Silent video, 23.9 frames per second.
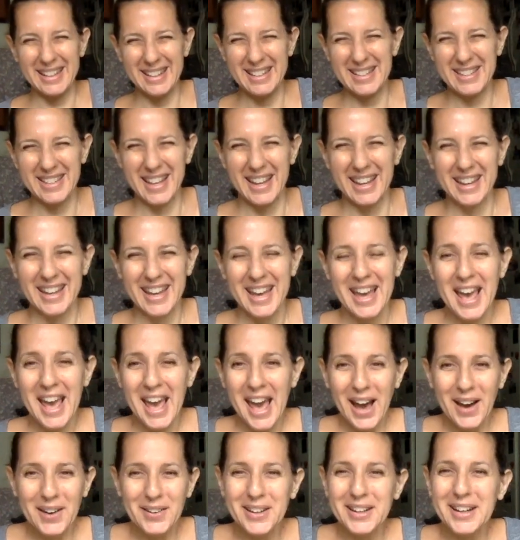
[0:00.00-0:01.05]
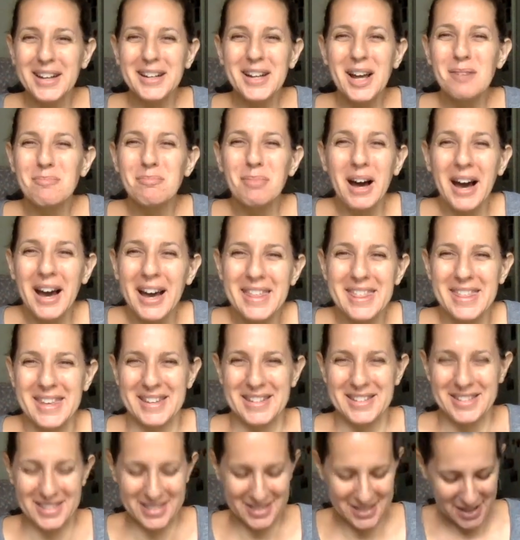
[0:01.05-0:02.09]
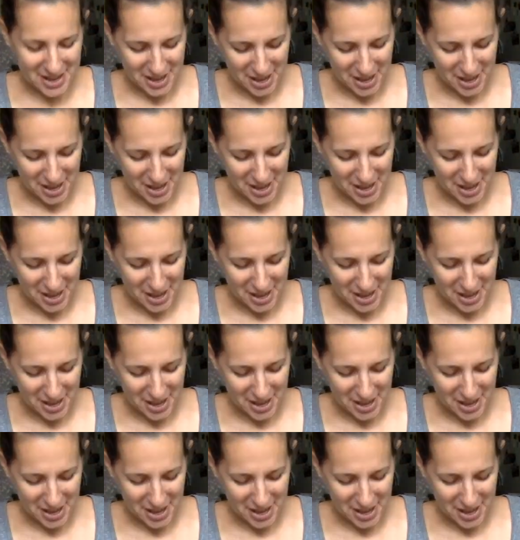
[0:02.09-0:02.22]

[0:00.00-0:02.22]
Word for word: it's like, how can I not buy this?